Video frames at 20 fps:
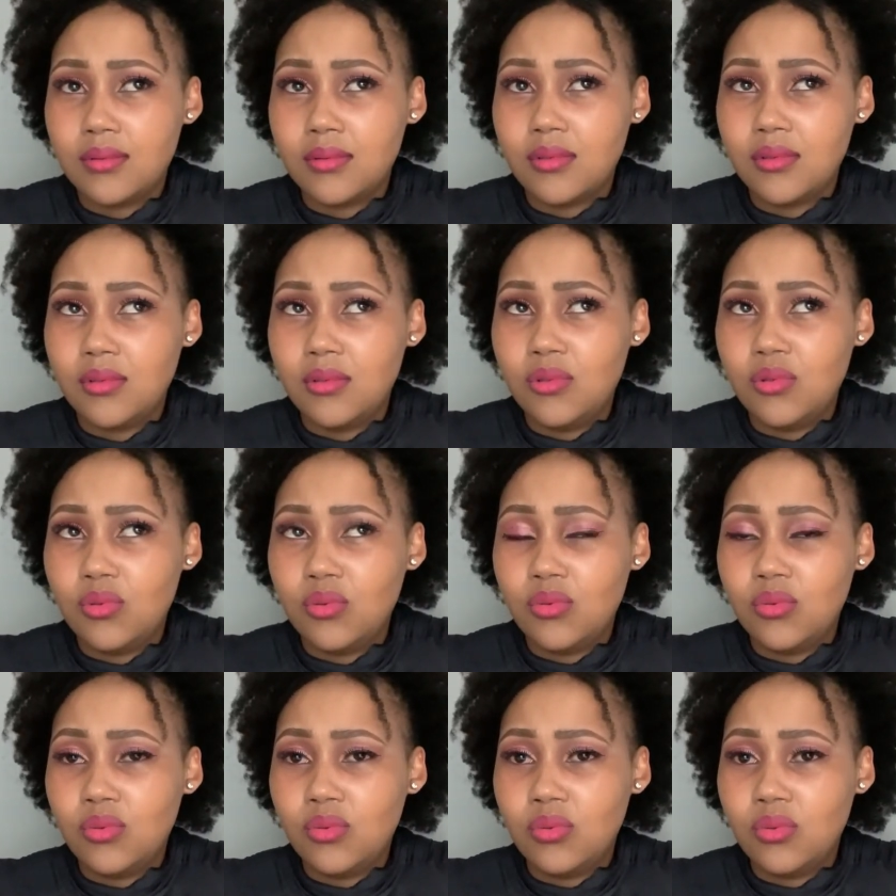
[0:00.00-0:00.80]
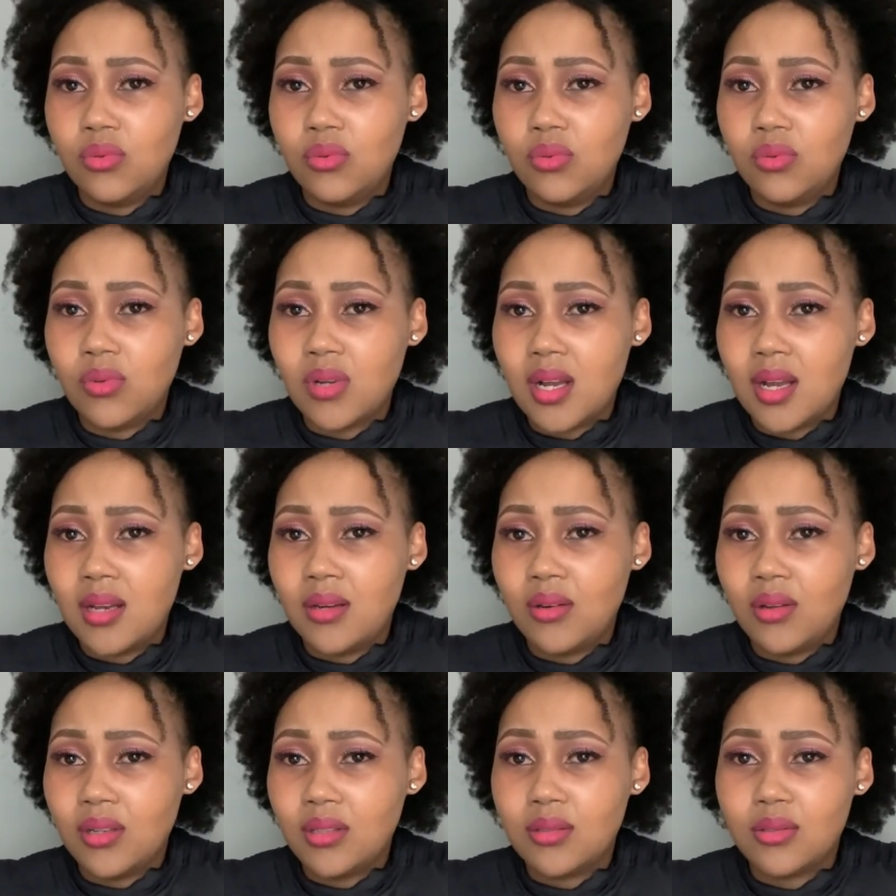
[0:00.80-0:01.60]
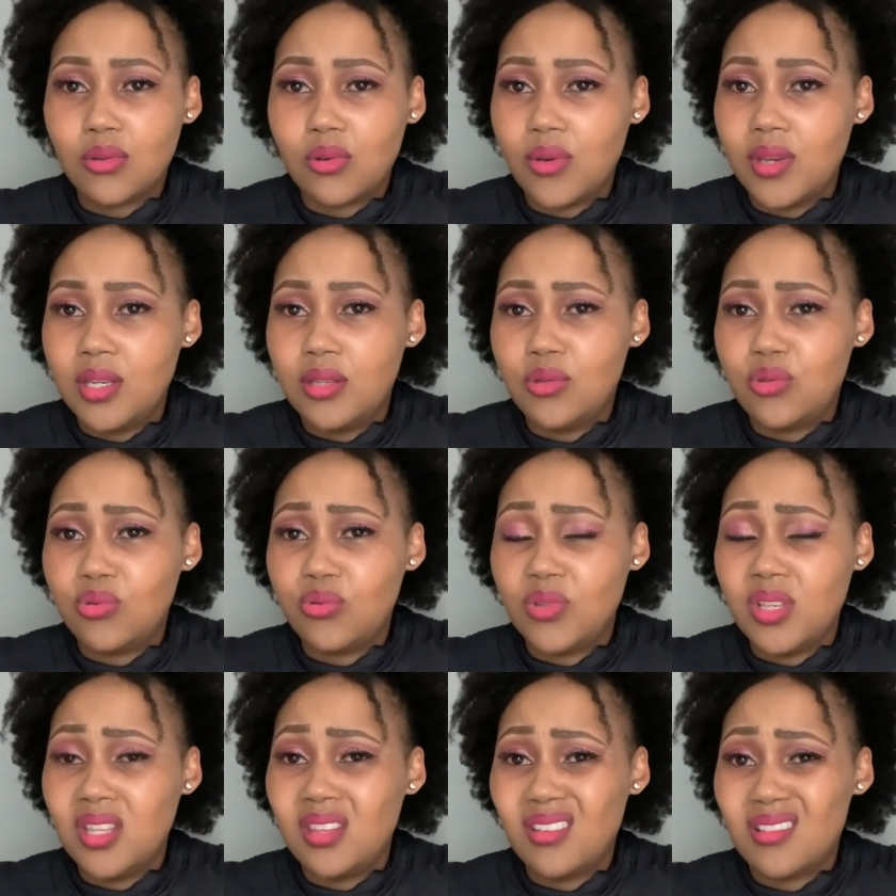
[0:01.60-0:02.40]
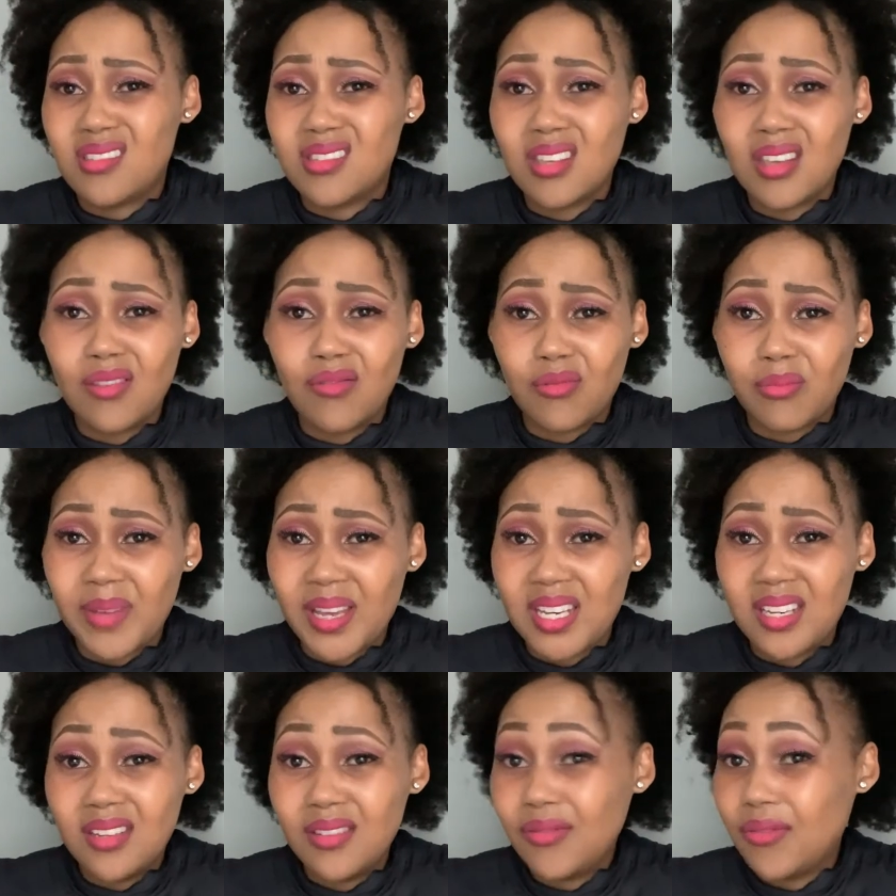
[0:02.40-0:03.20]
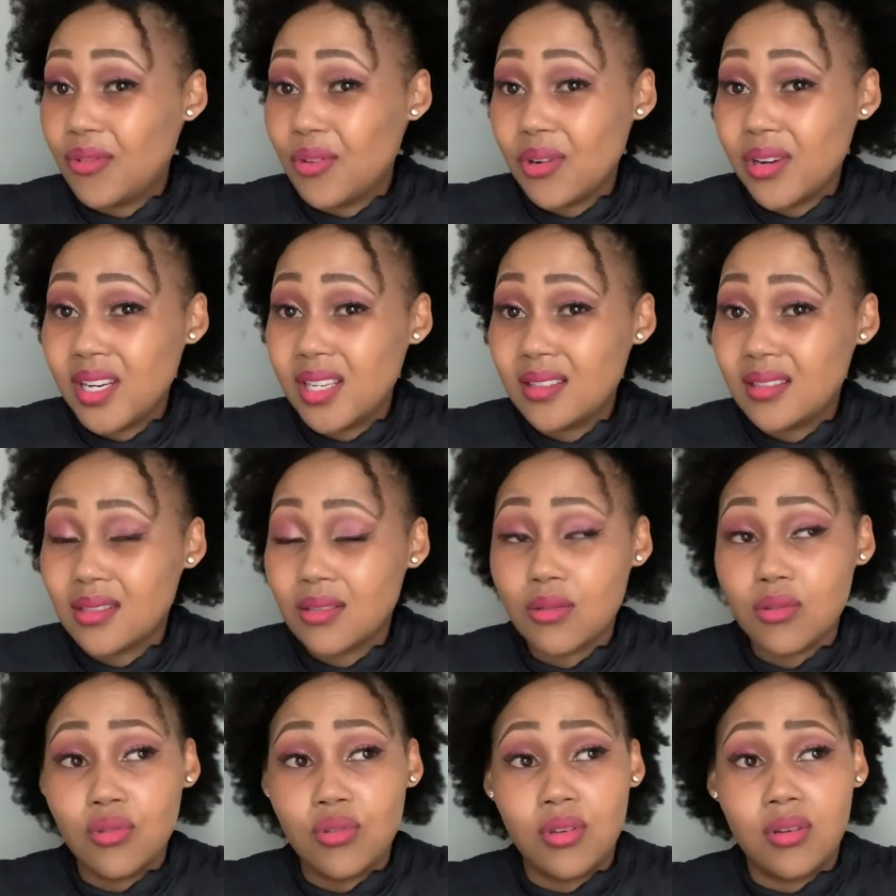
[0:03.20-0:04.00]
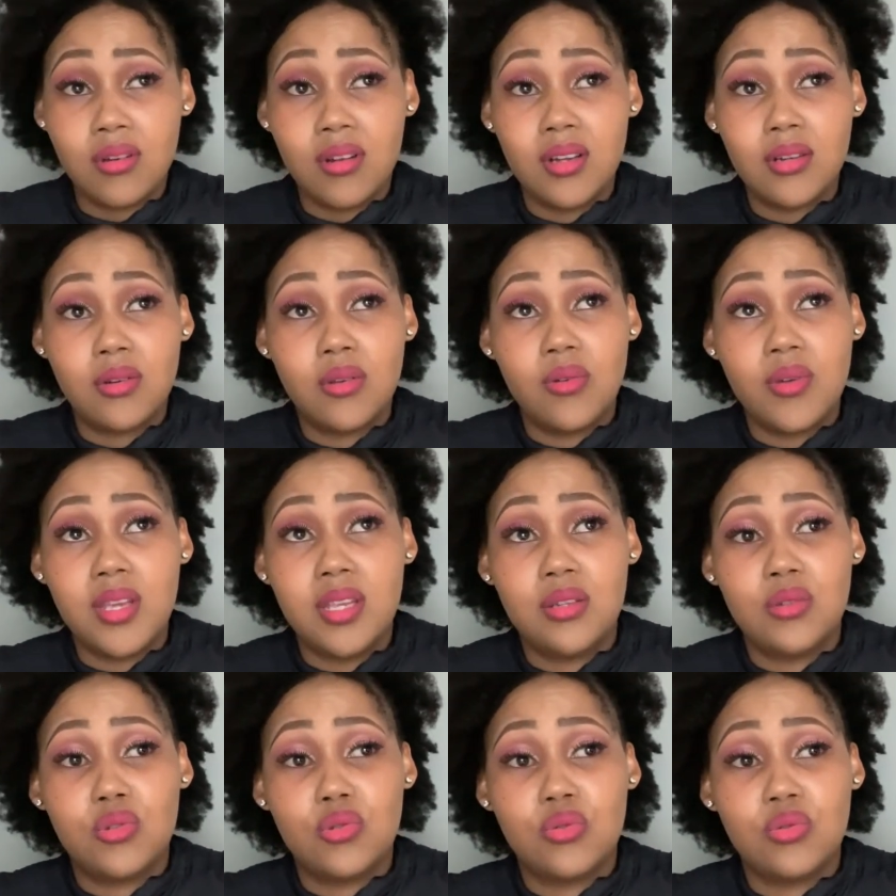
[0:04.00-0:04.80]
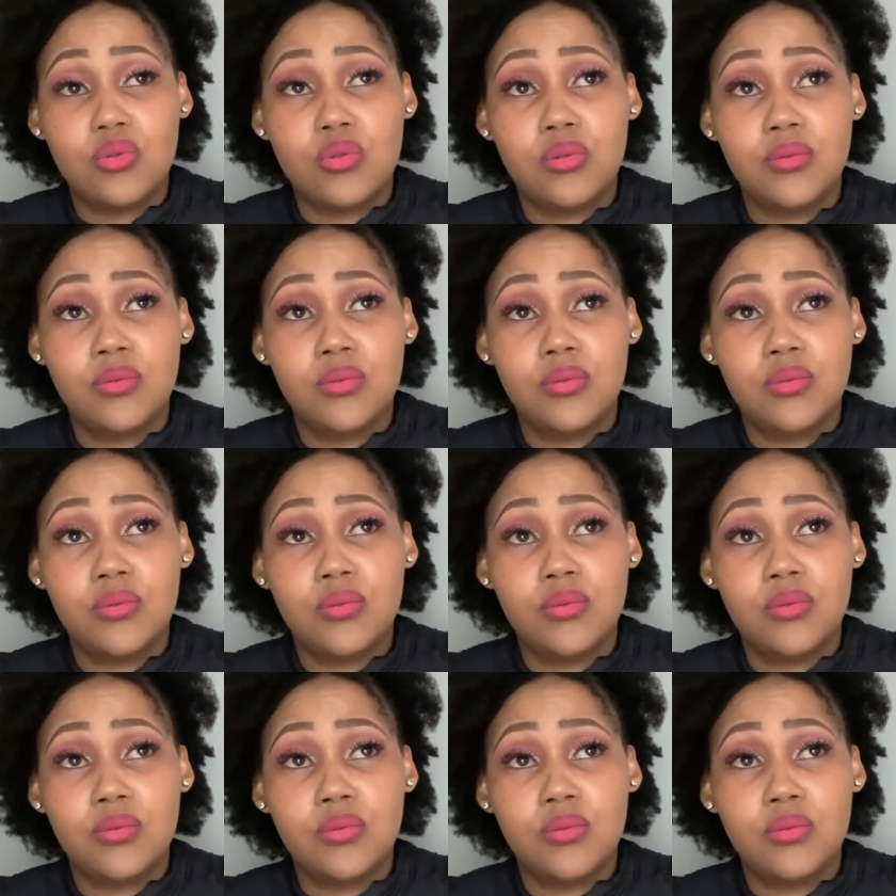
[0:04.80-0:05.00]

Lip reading: you are not going to either save money for it. You're not going to